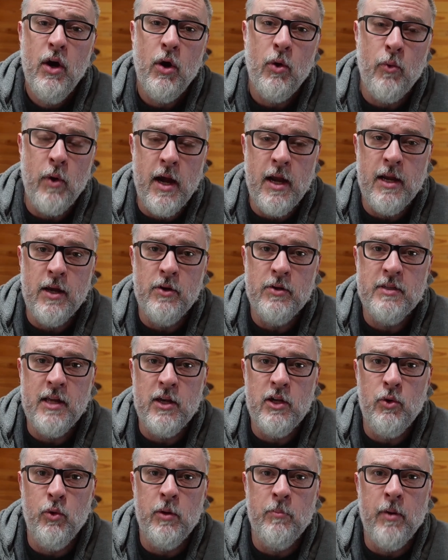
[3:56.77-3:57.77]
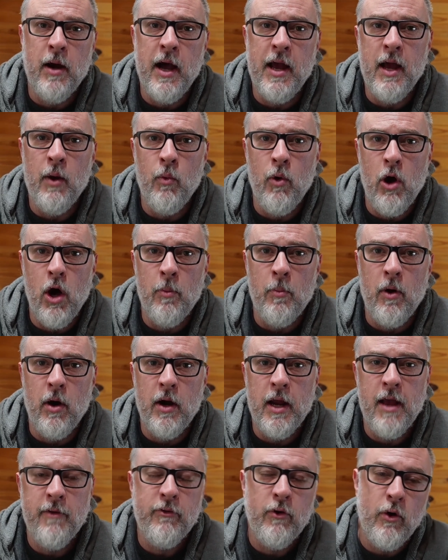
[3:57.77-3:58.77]
radios that you would buy at
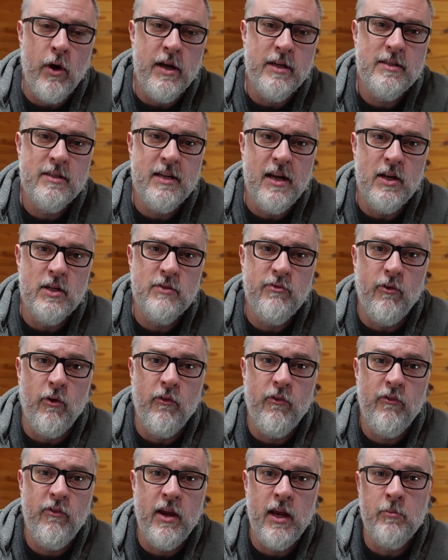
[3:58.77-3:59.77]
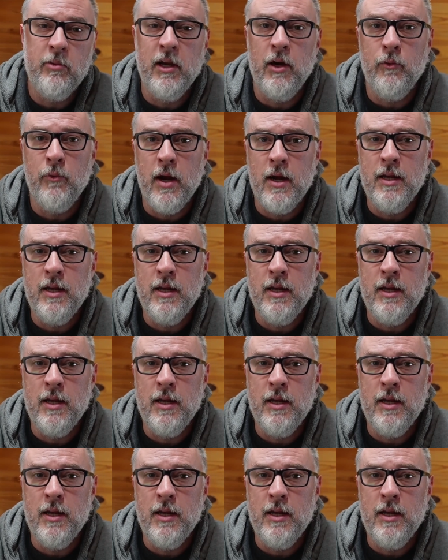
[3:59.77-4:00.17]
Walmart. FRS stands for Family